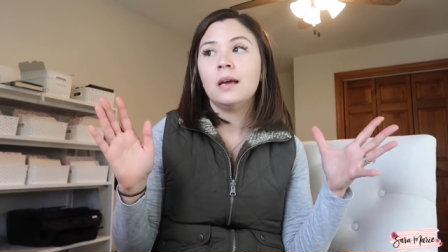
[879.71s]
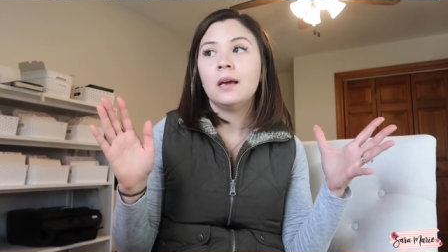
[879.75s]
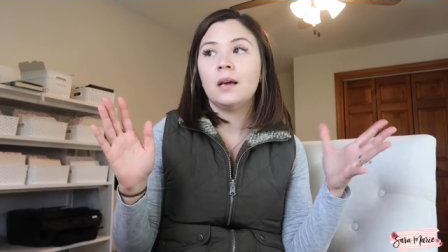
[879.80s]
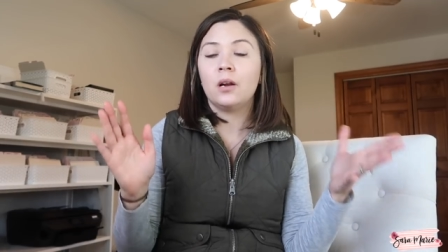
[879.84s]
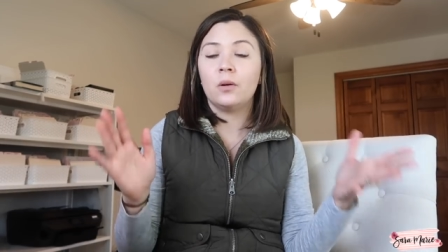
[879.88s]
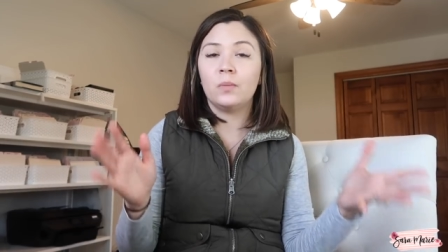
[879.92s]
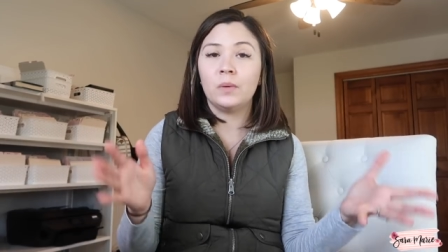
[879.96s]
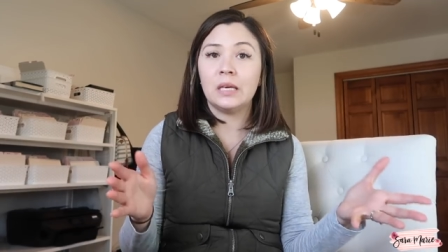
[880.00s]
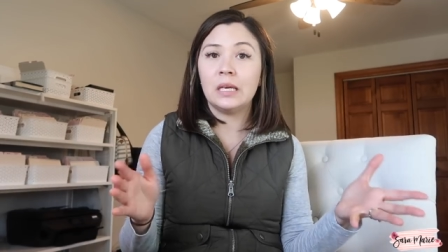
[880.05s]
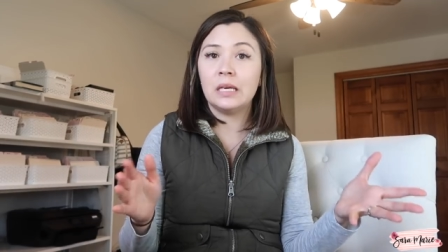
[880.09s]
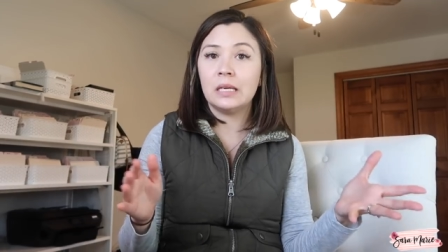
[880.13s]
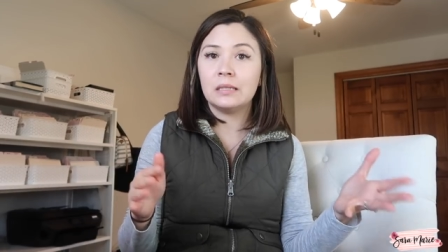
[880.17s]

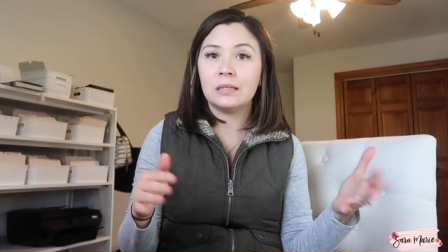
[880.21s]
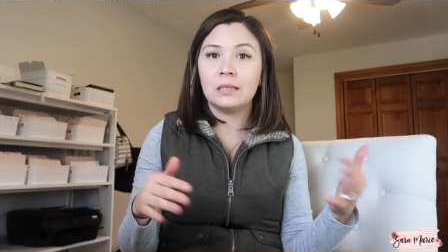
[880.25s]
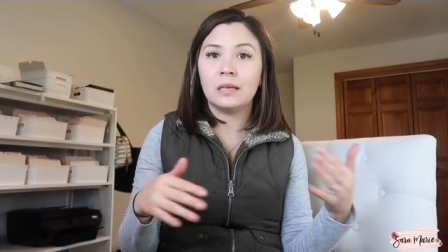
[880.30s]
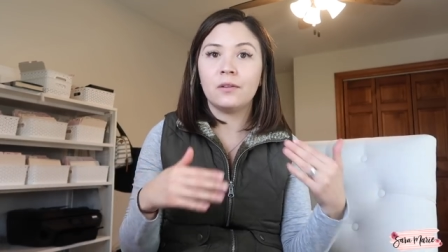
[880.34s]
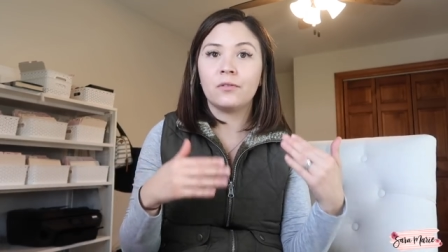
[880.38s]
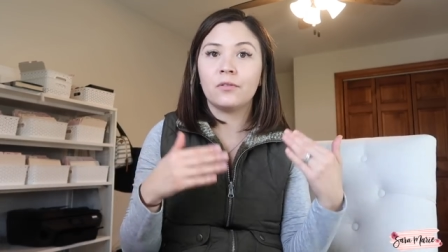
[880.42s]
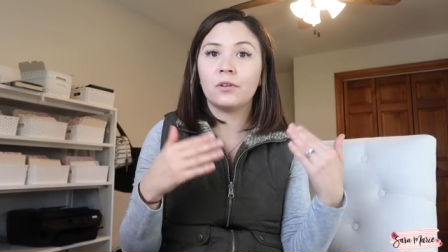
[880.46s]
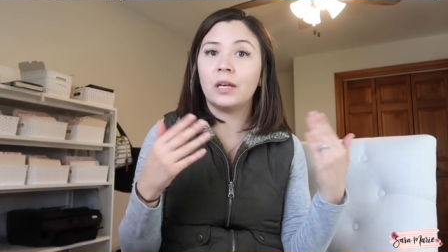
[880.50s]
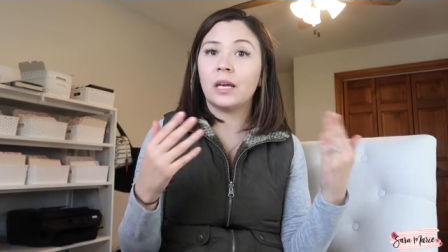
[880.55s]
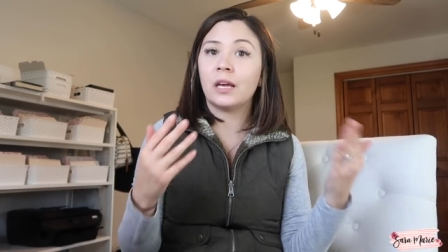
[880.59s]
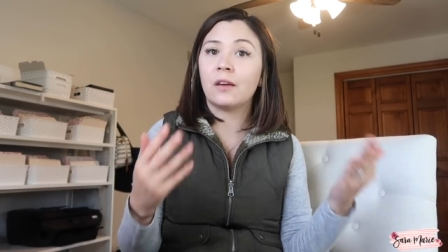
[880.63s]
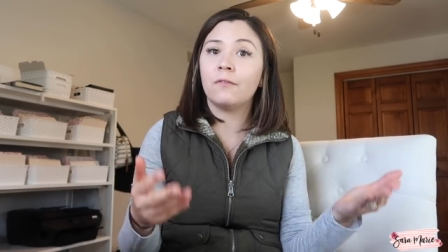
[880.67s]
It'll be easy
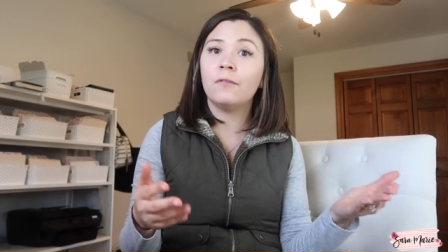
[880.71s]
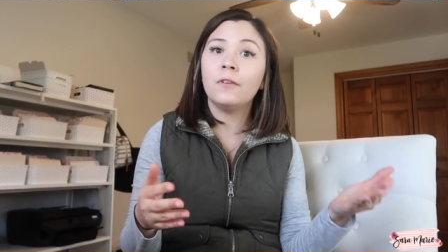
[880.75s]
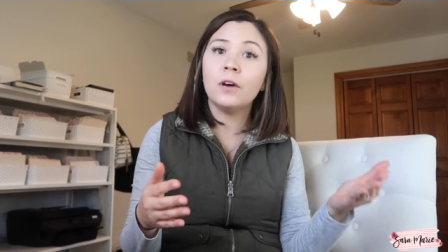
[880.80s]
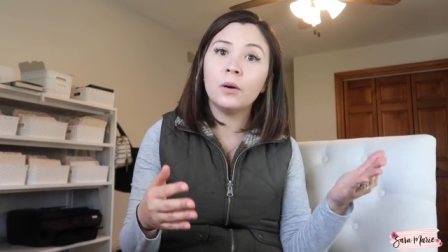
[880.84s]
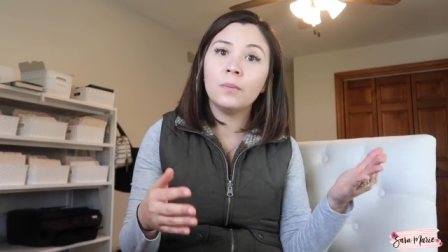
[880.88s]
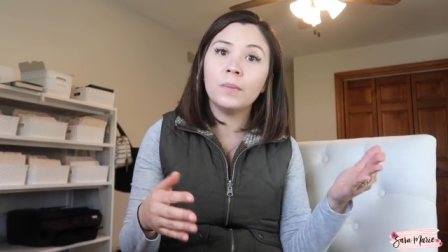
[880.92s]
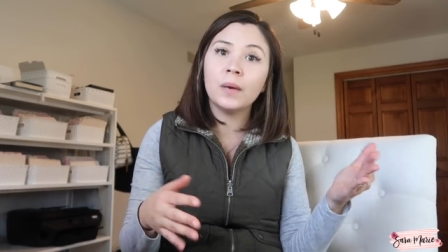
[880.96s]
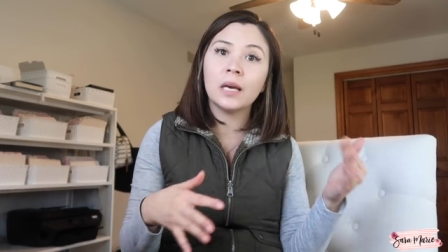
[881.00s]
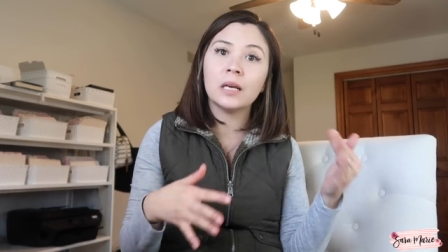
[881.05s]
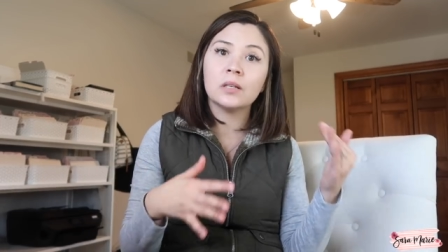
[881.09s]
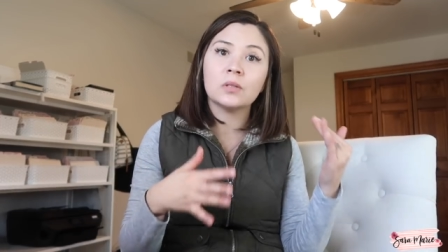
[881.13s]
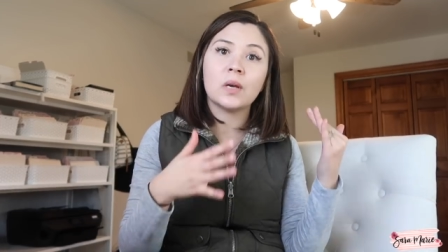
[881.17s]
for like
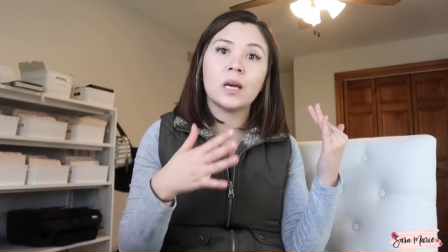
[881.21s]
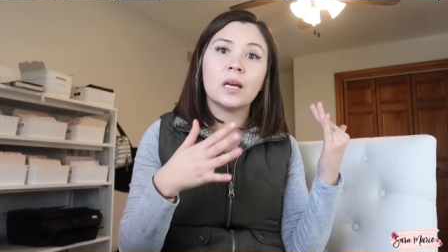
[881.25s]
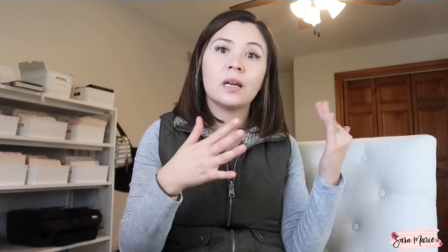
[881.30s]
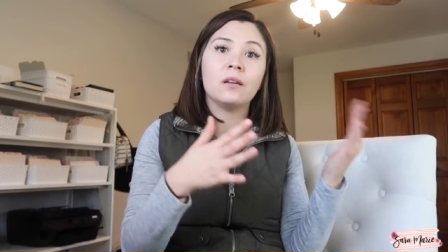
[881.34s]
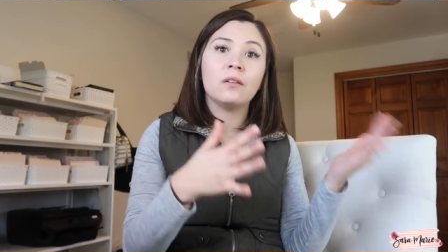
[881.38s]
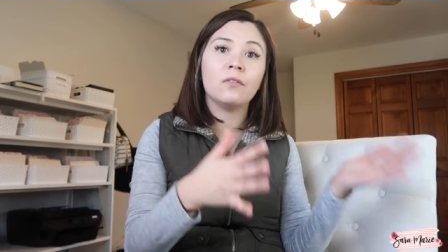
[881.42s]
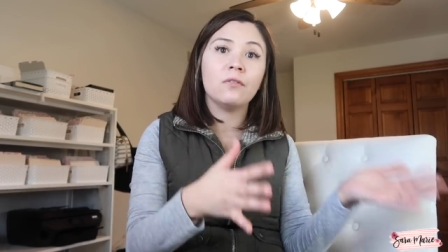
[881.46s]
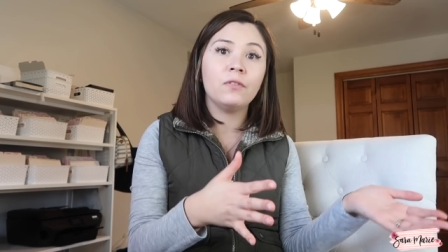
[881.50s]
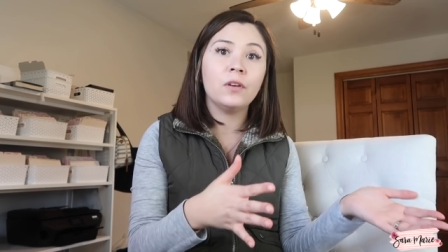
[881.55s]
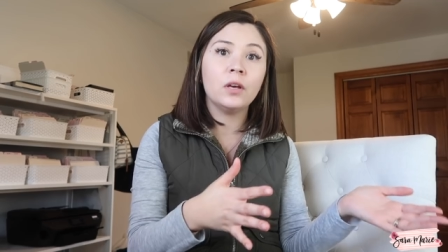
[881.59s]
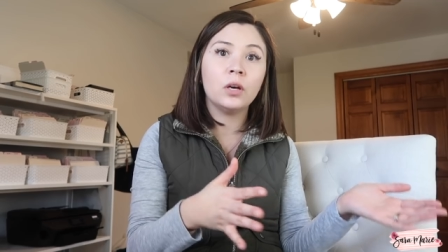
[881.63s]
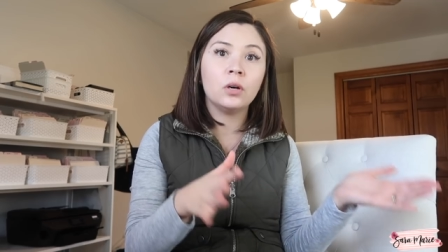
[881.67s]
filming so I
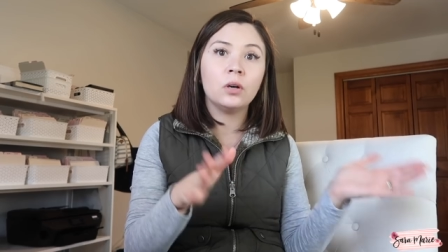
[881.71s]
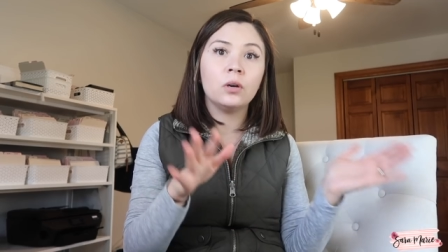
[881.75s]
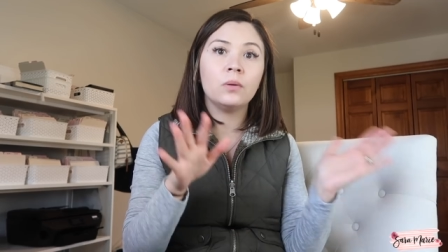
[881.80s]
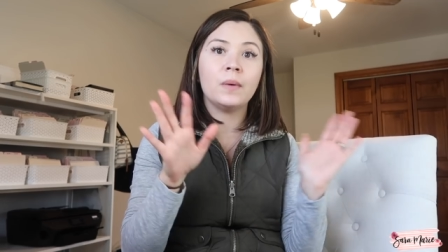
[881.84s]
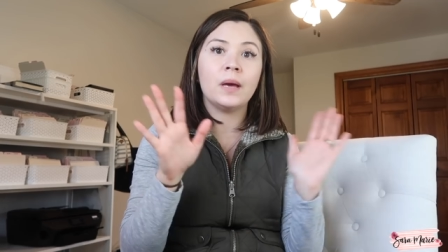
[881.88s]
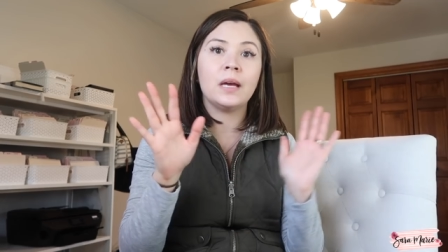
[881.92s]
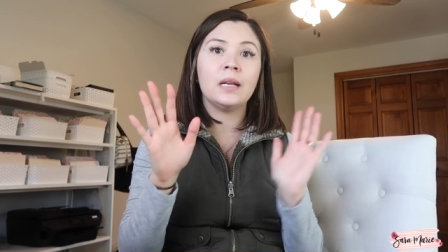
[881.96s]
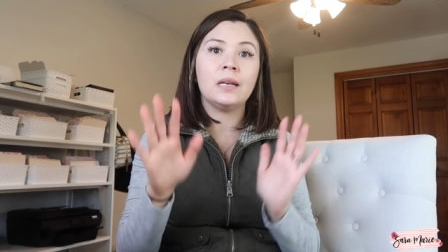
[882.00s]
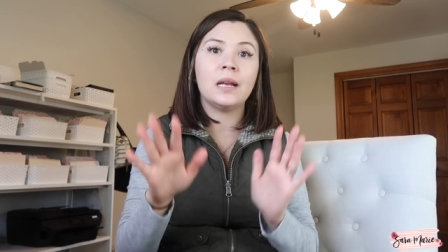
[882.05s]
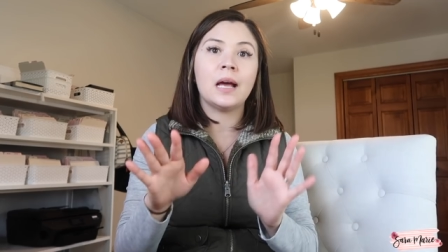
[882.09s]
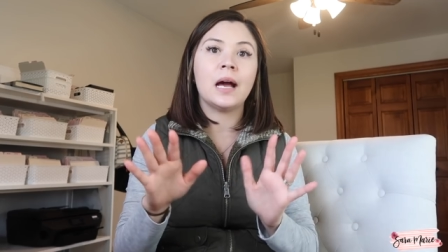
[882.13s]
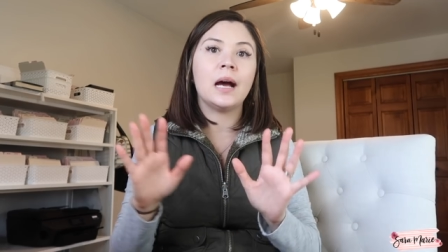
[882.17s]
can film
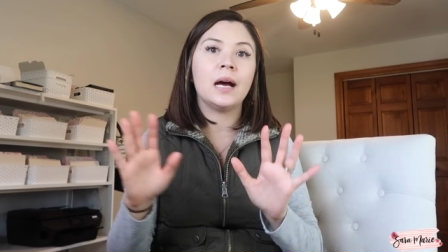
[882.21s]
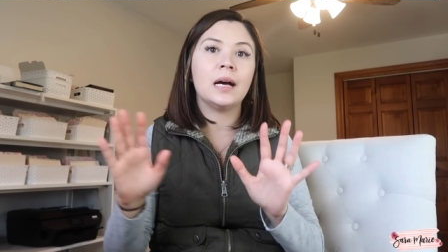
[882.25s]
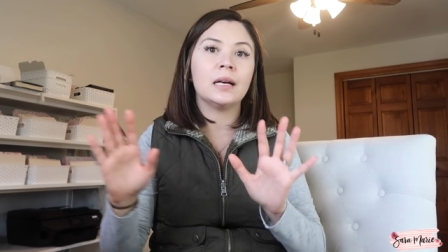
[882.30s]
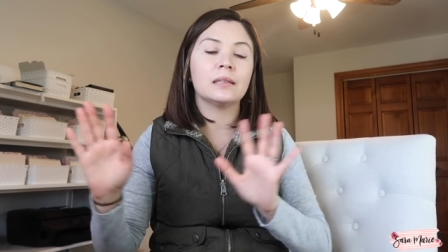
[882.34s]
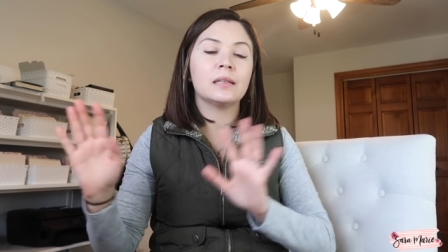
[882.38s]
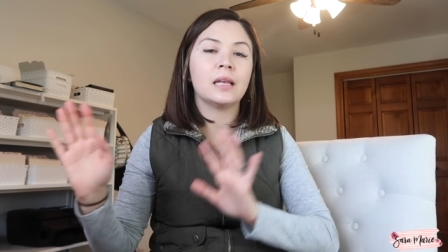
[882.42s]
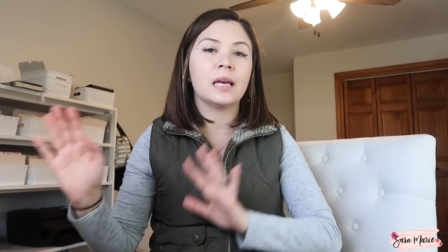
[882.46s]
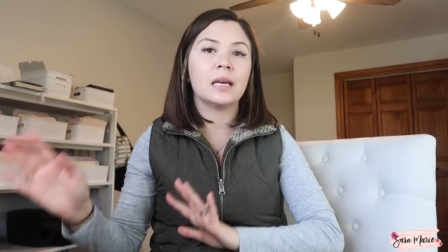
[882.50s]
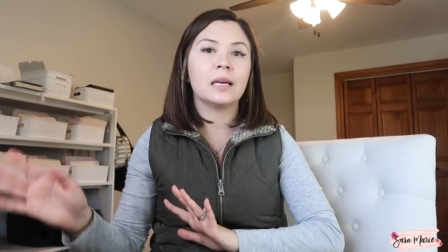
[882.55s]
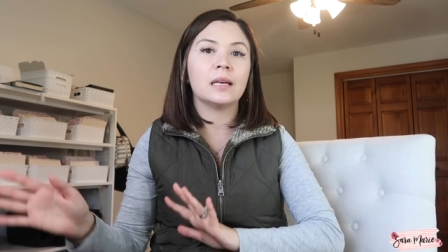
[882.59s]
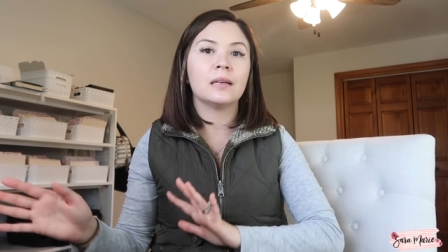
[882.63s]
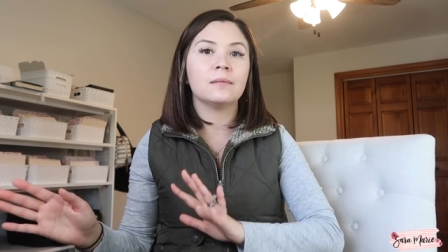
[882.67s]
and not
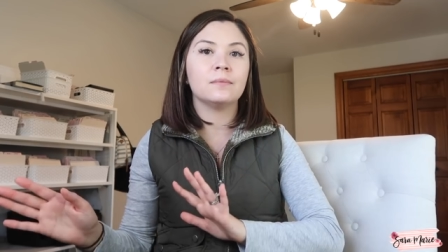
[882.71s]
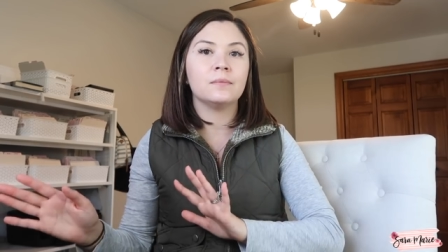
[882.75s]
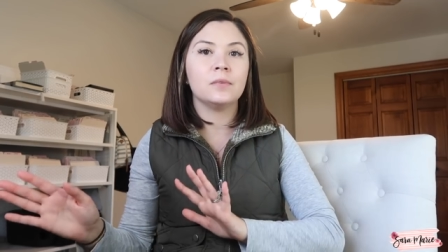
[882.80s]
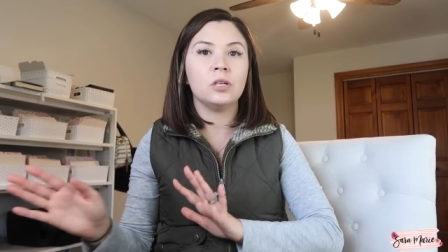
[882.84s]
like,